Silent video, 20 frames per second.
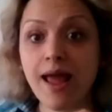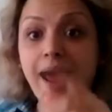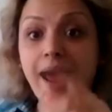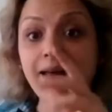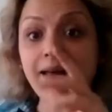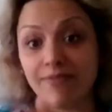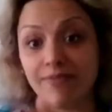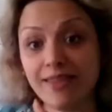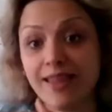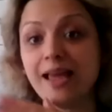
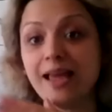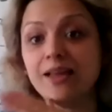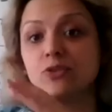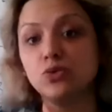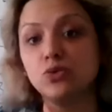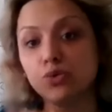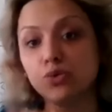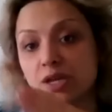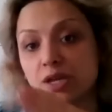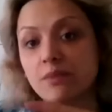And then
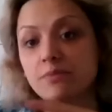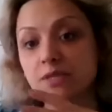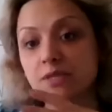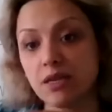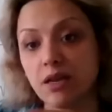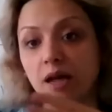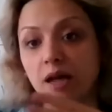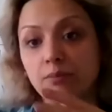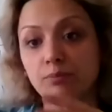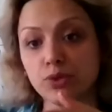do
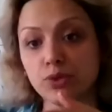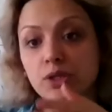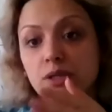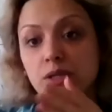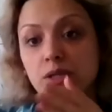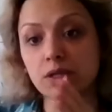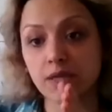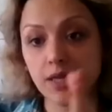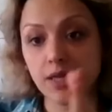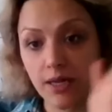something like put it
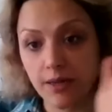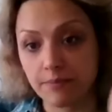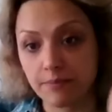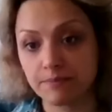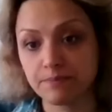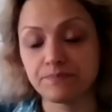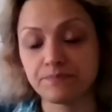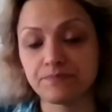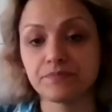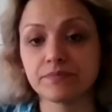in the,
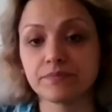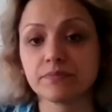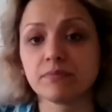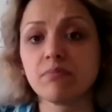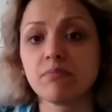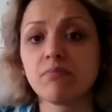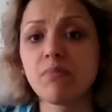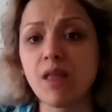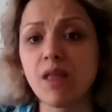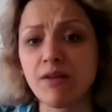
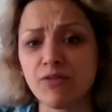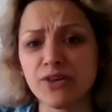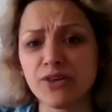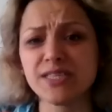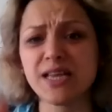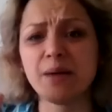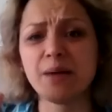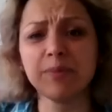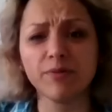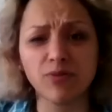for
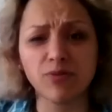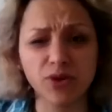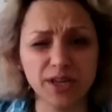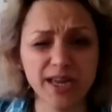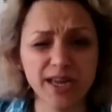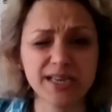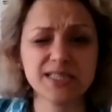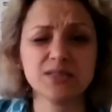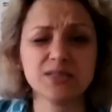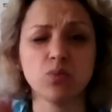example, for
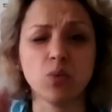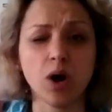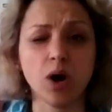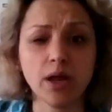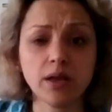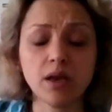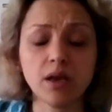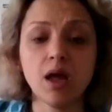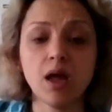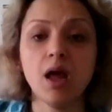case
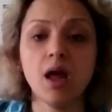1,